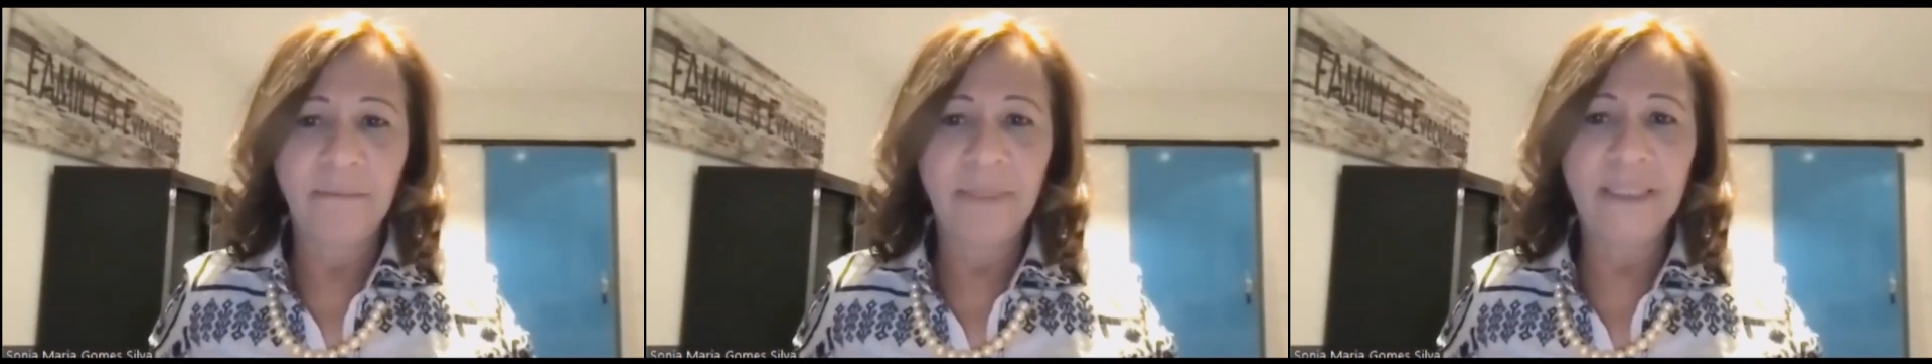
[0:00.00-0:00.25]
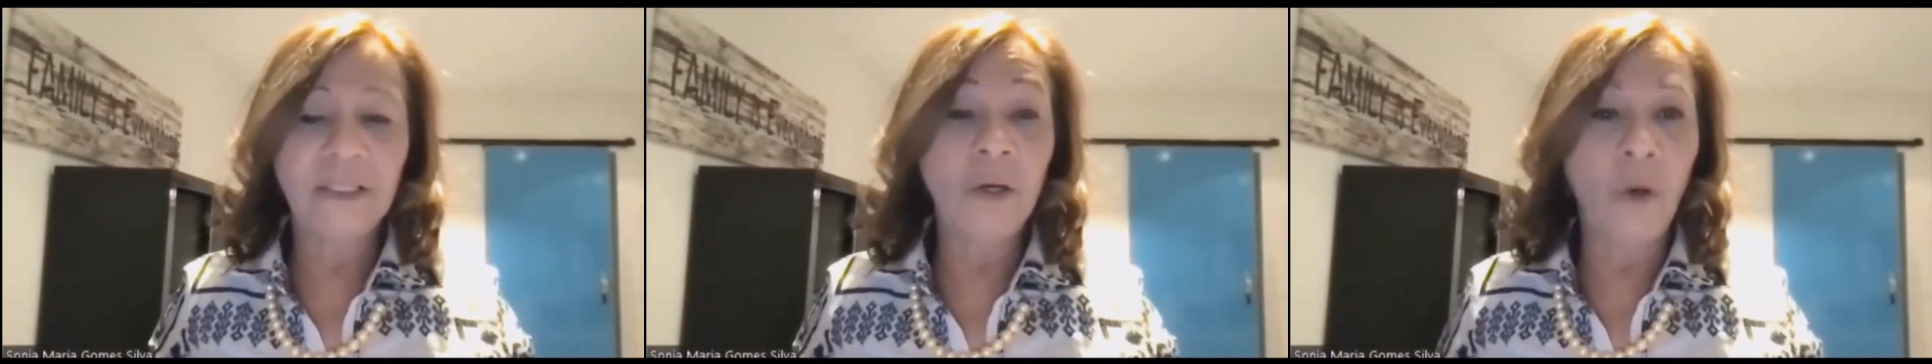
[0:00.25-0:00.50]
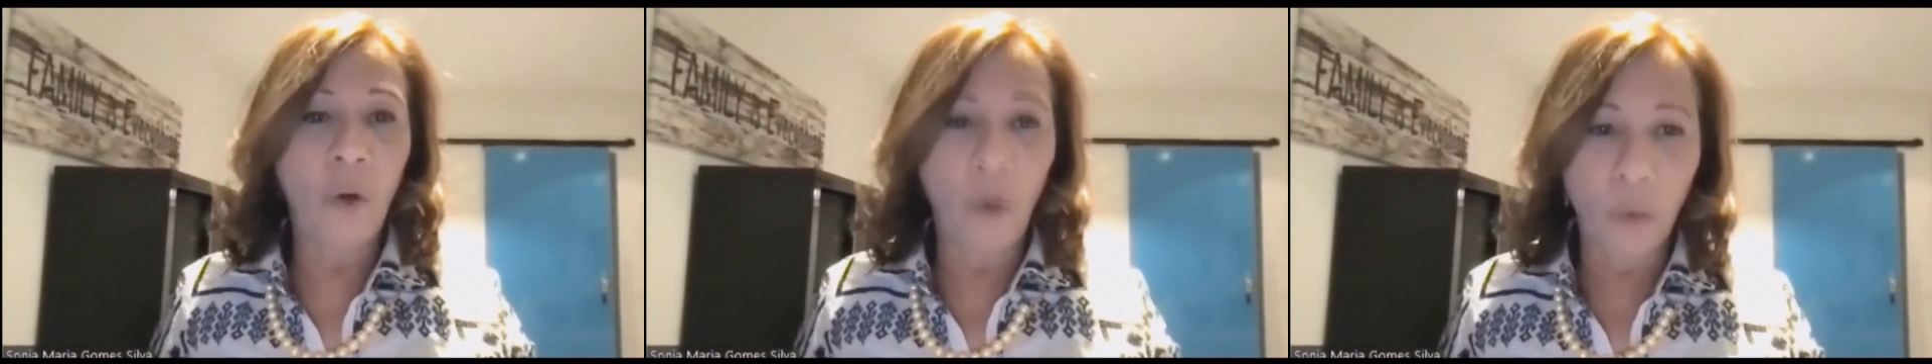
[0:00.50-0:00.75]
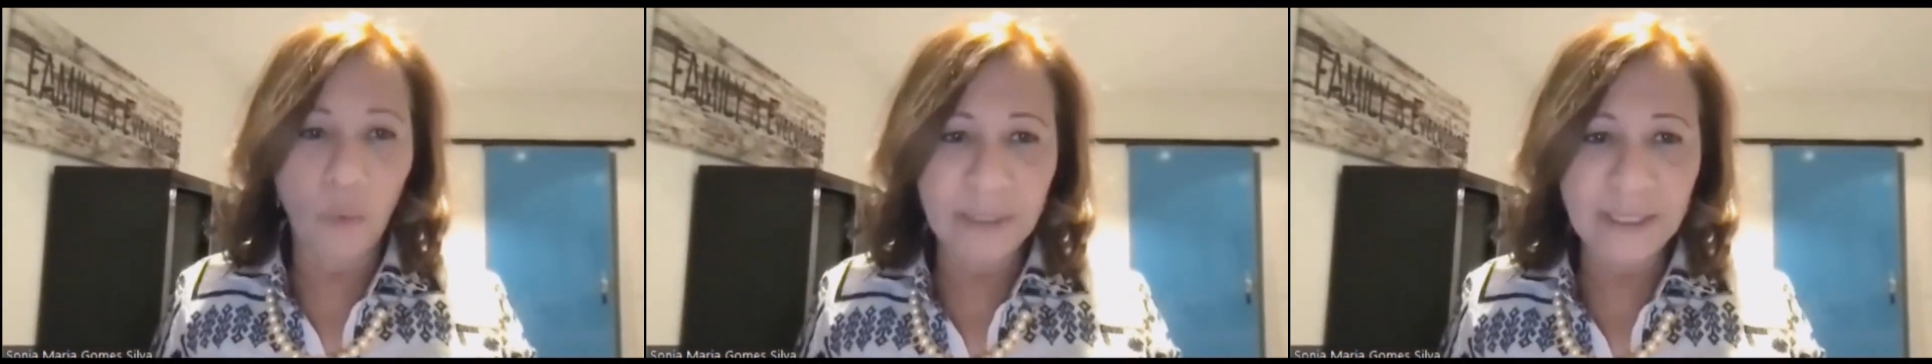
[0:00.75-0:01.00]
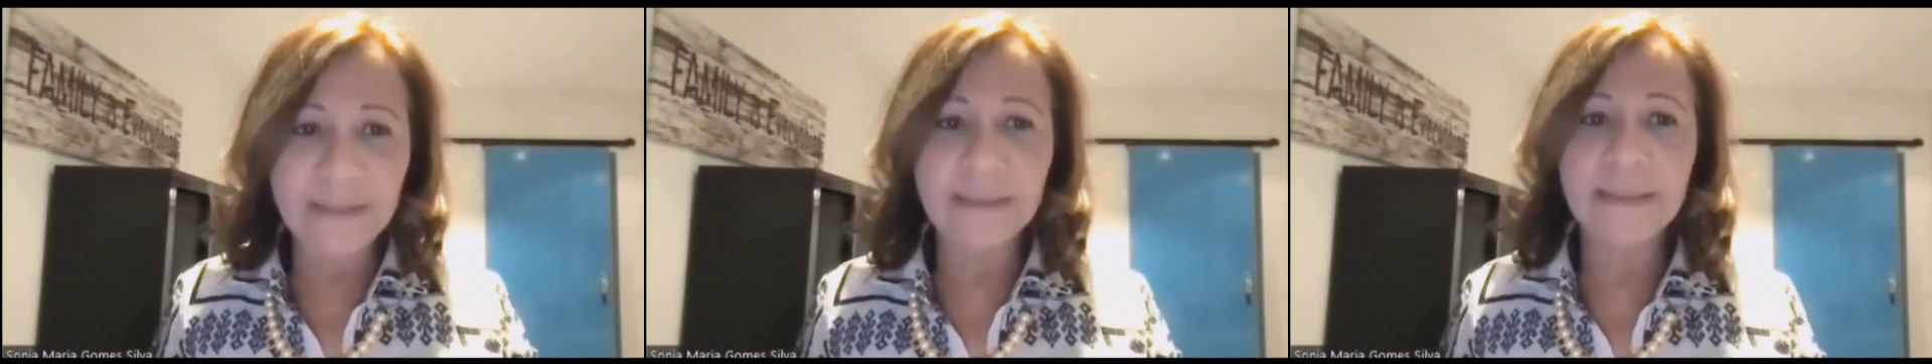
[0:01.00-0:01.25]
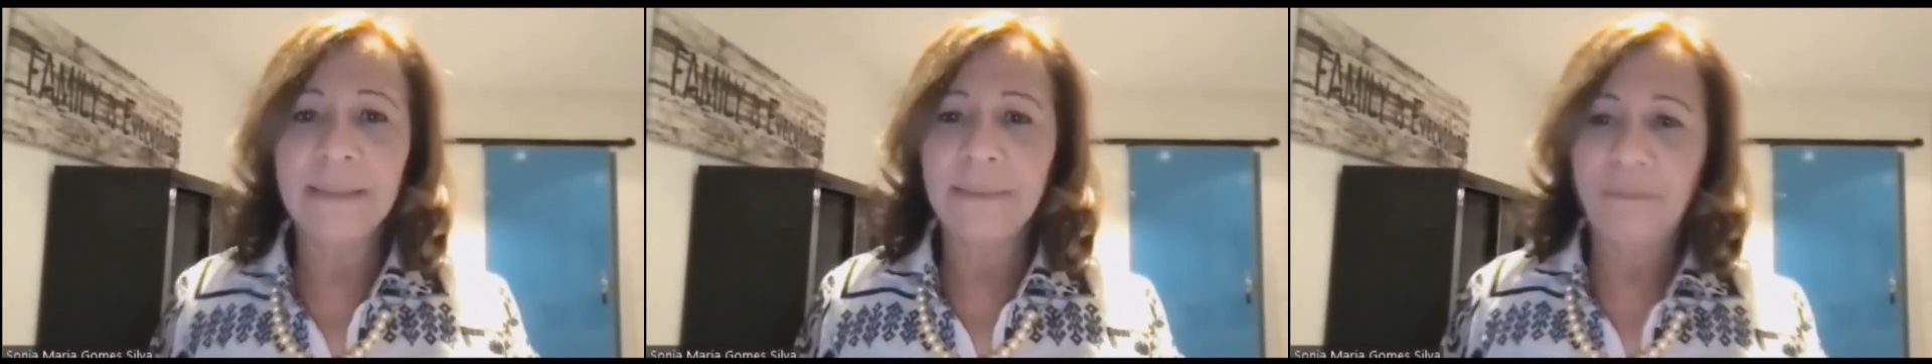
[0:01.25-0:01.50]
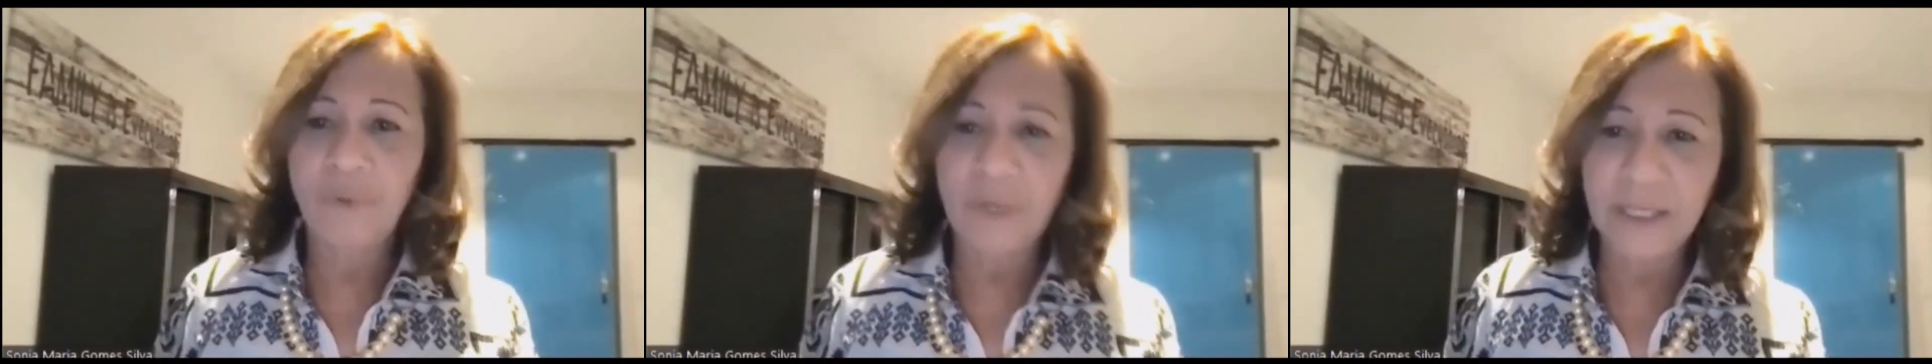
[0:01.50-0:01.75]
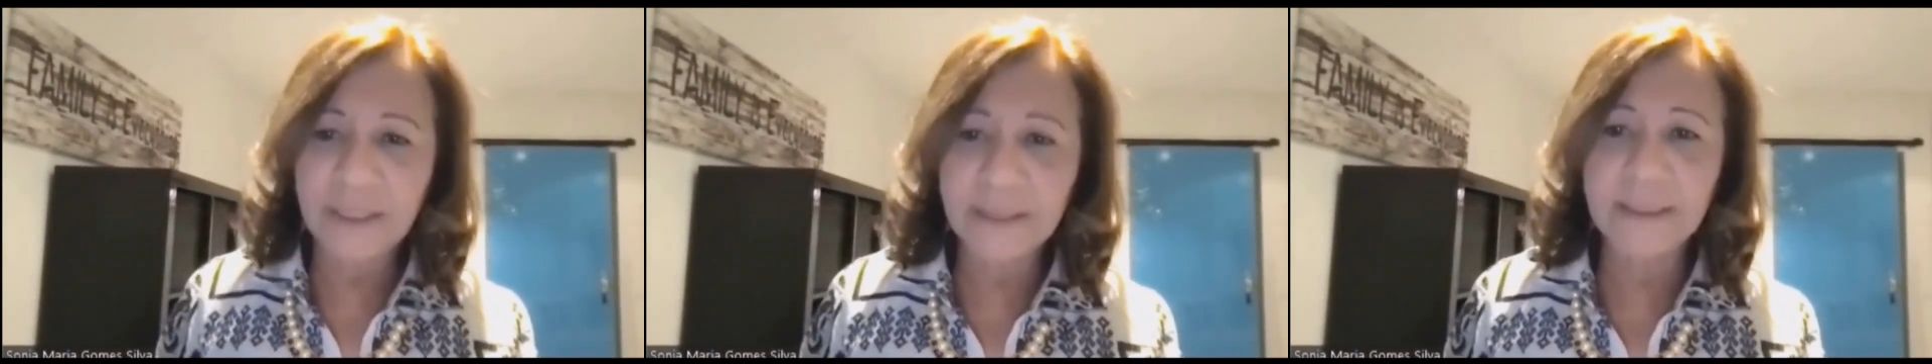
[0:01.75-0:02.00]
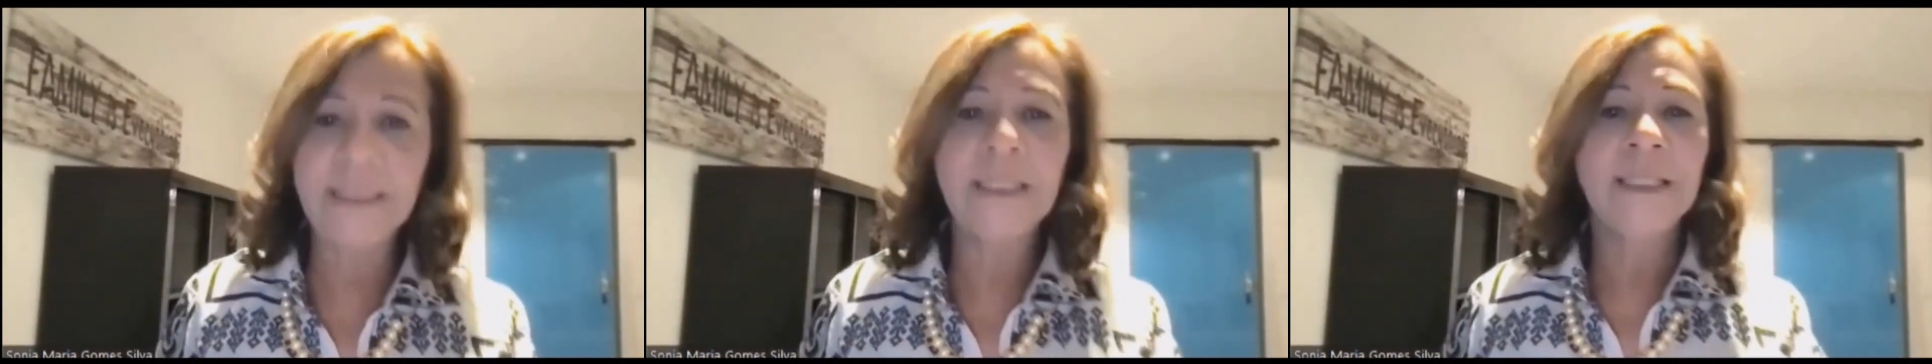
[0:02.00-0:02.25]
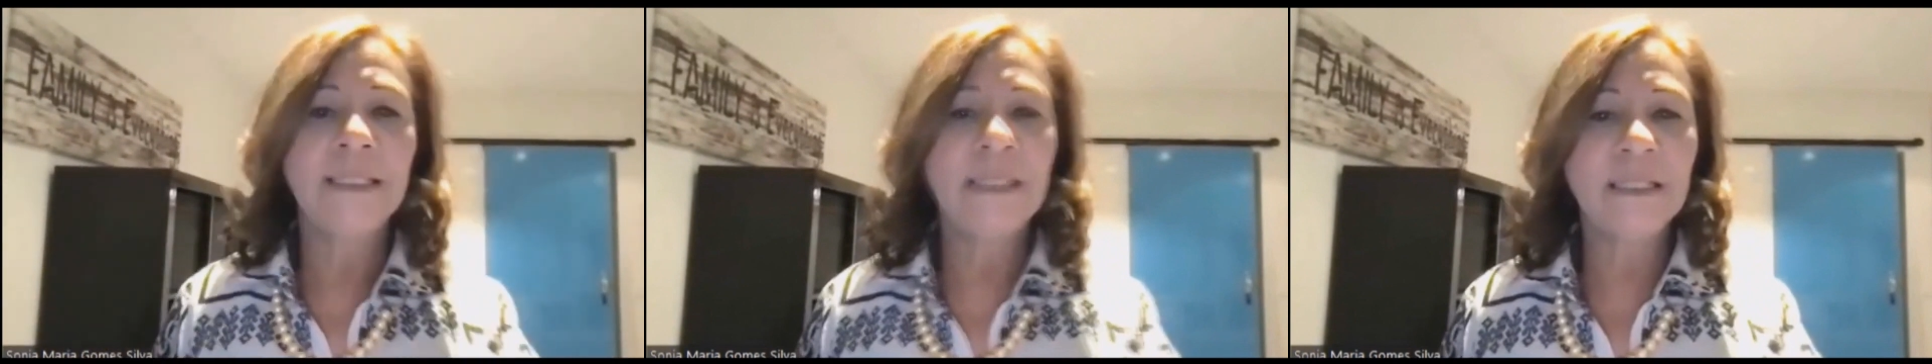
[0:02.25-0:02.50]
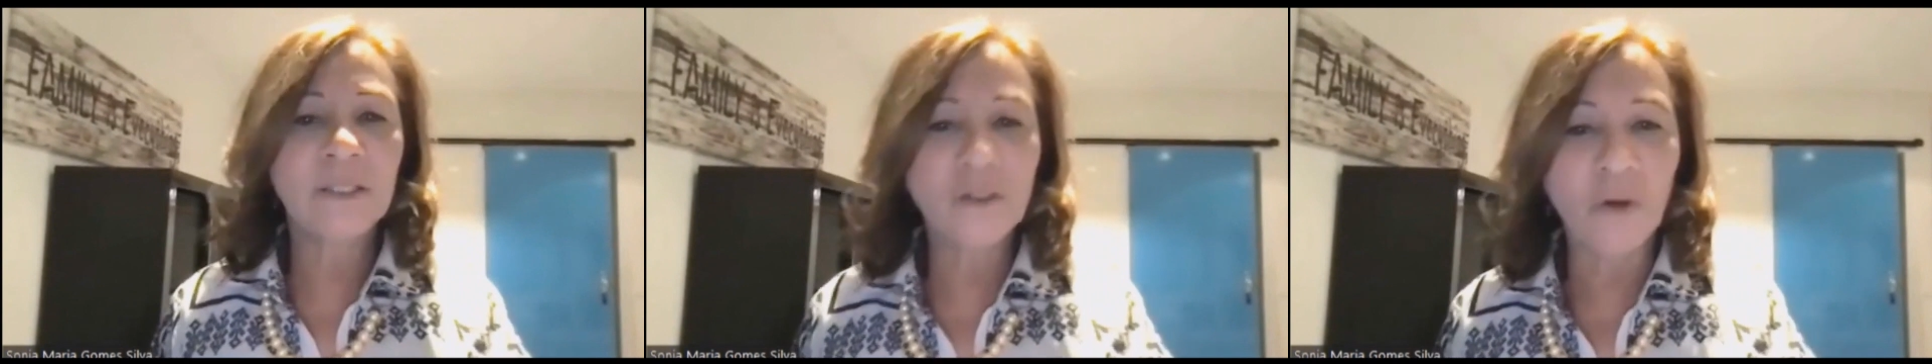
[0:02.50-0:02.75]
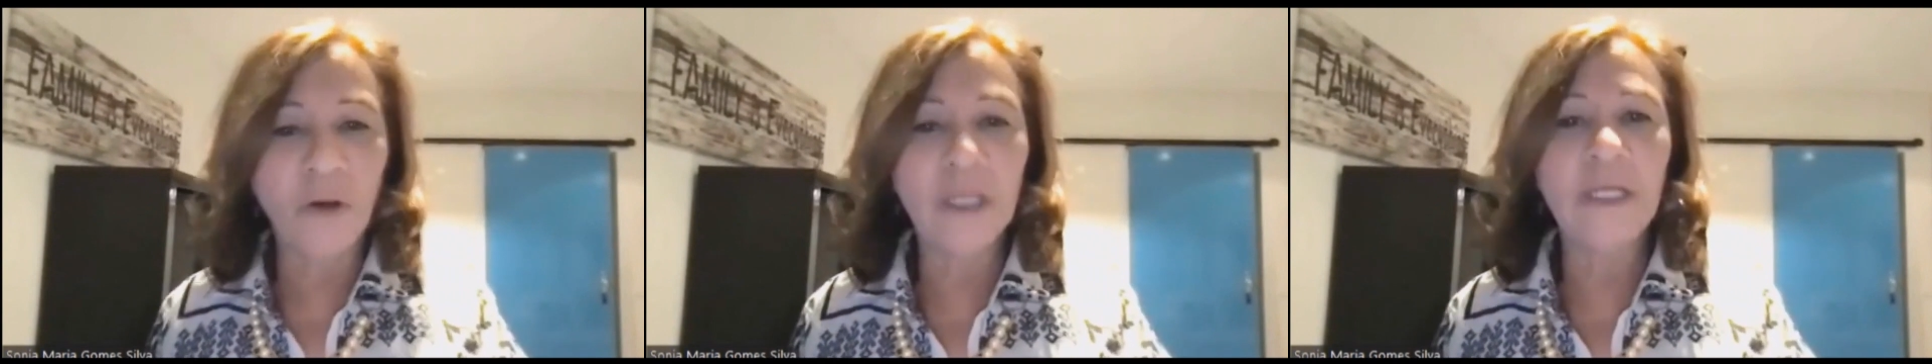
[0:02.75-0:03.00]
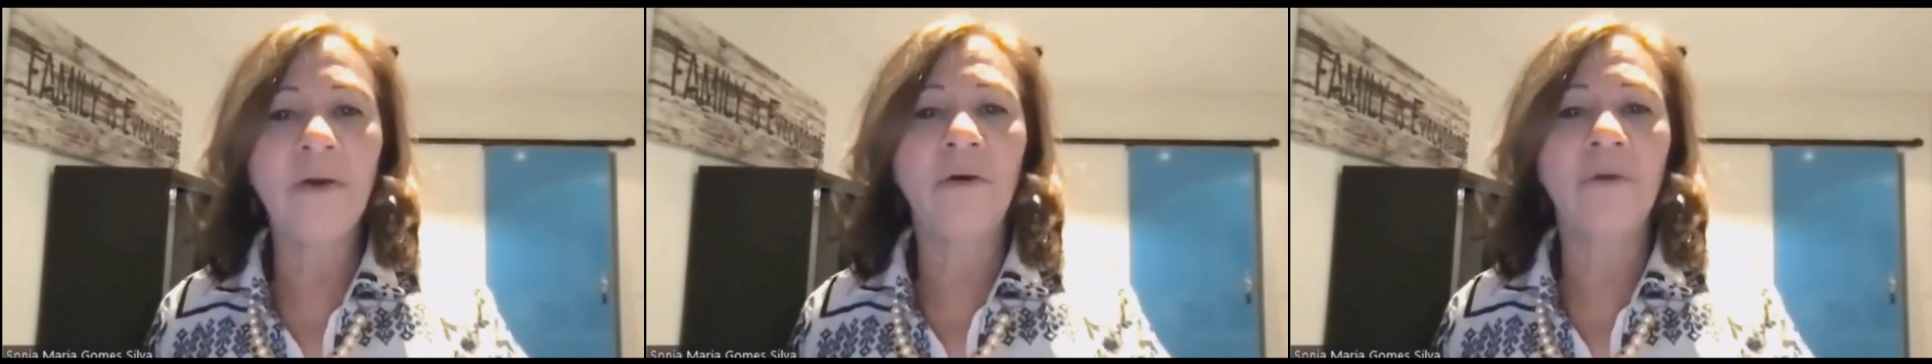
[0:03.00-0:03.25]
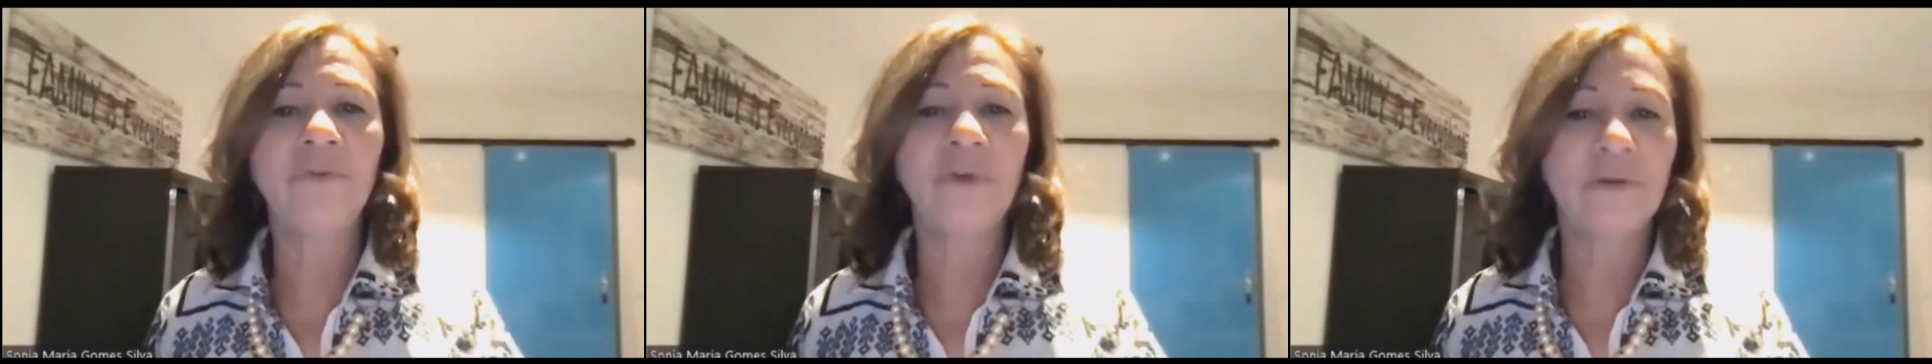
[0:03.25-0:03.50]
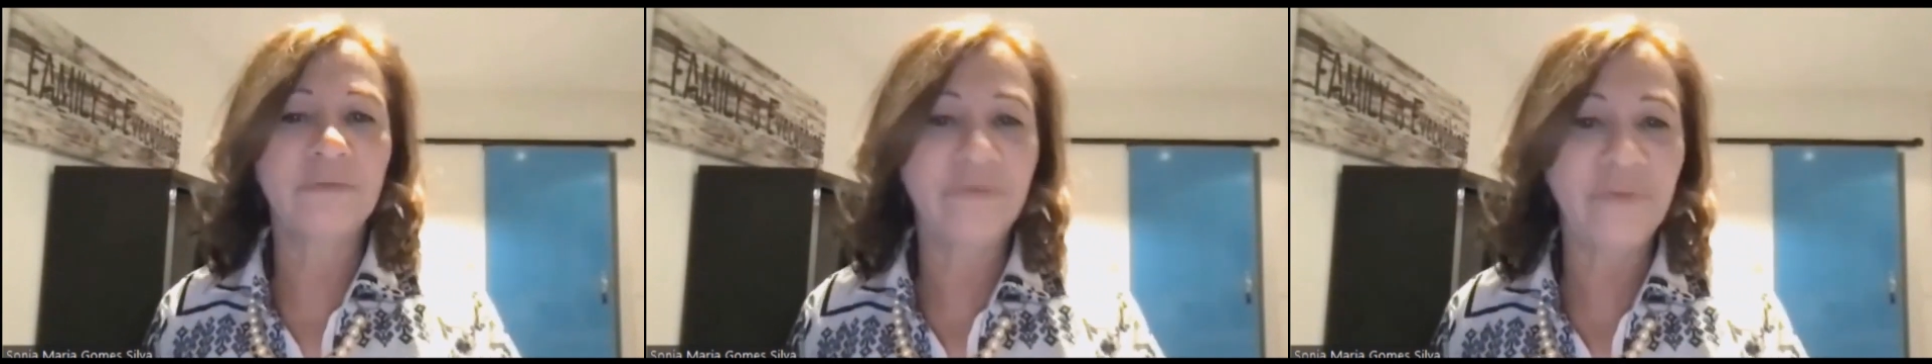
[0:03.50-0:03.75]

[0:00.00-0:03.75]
but always pressing the sole of your